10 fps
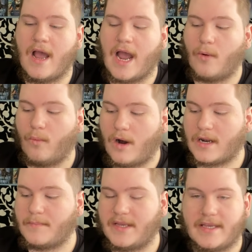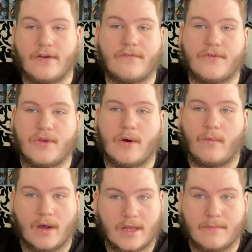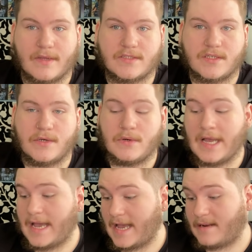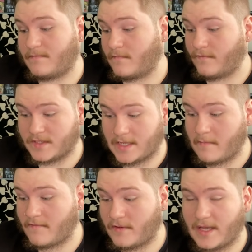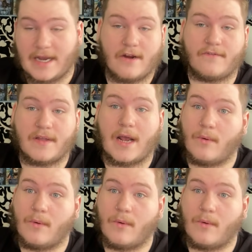I want to be here for you. I want to commit to you. And for some of you, the Hierophant, I